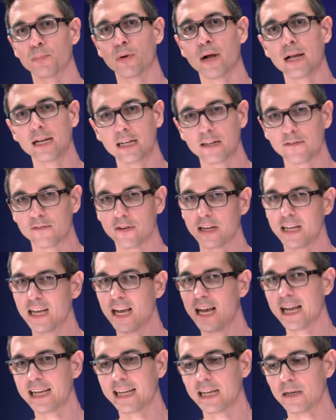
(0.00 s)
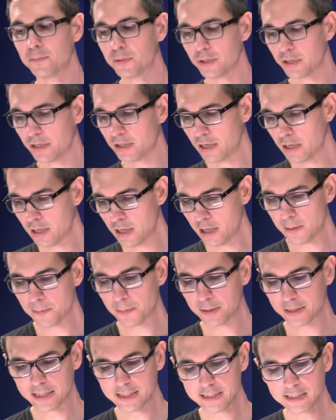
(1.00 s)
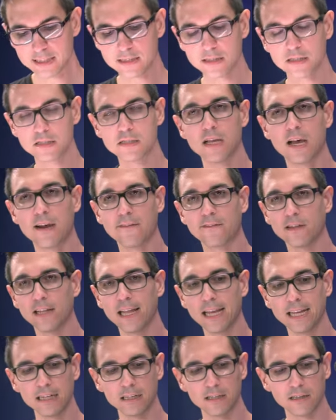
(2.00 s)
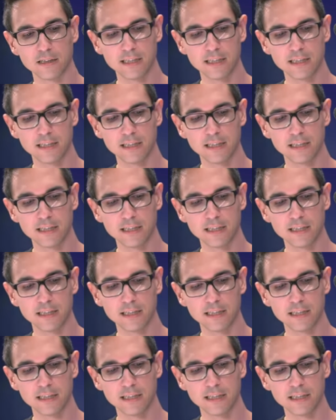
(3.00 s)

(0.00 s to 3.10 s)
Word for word: bright and very high output. But this is a soft light.